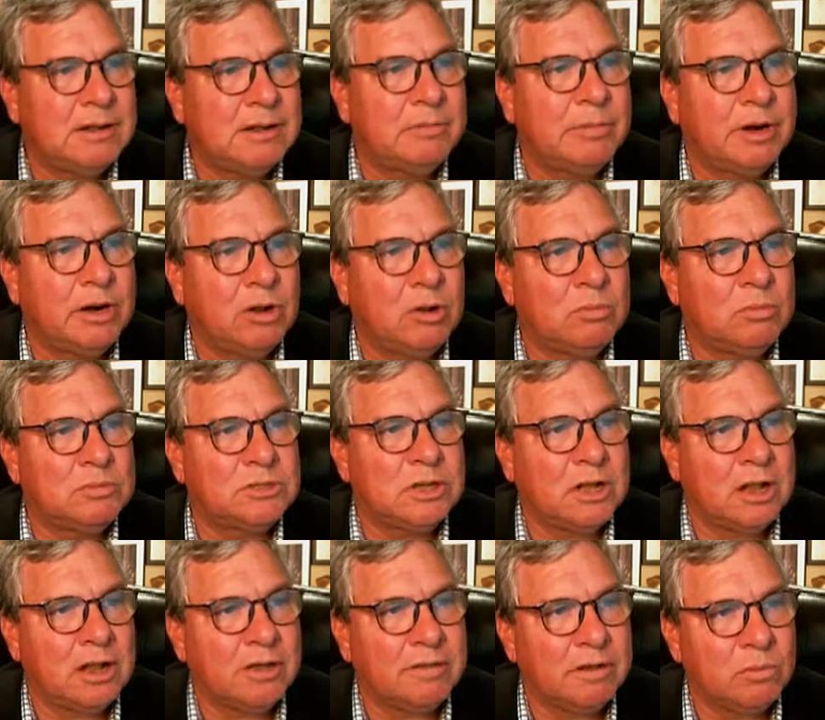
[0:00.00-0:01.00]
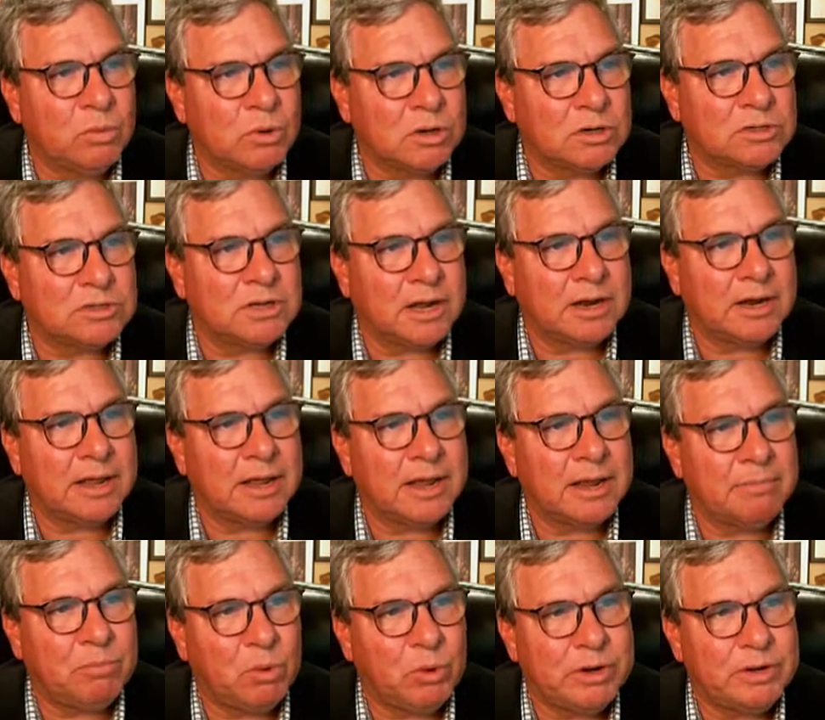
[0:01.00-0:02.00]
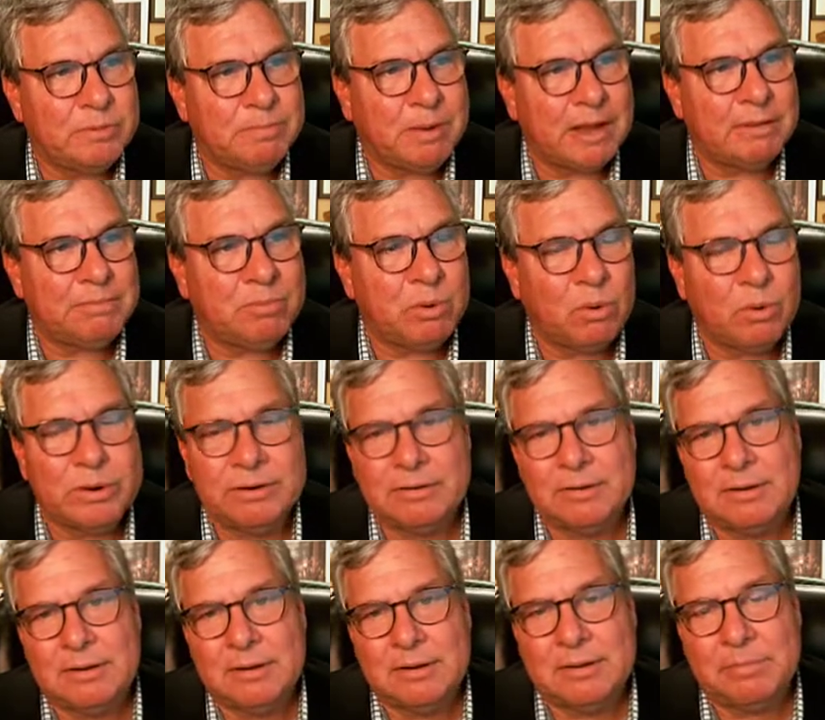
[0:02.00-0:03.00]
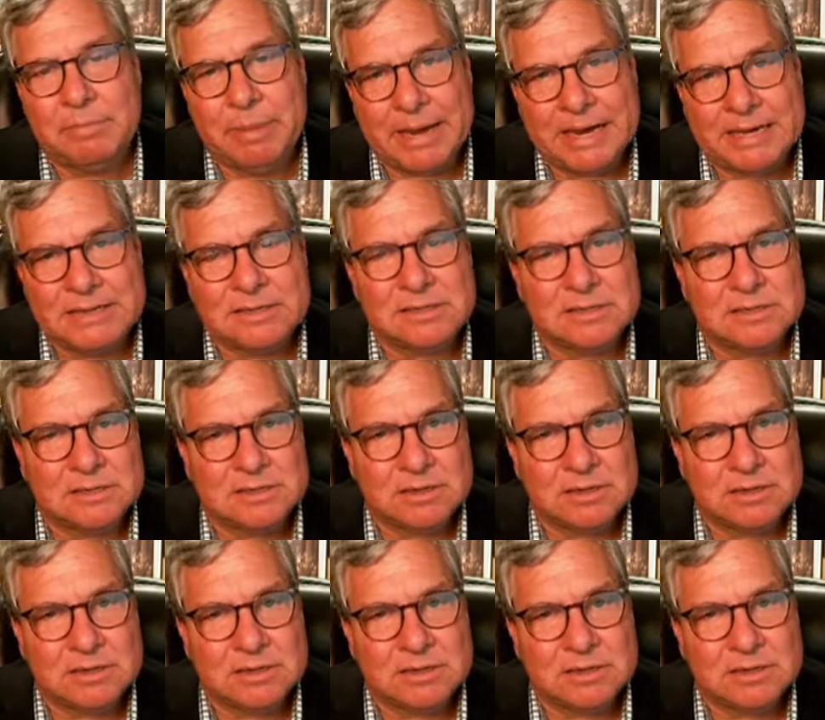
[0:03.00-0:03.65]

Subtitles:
but an Ohm's law that works on a point-by-point basis.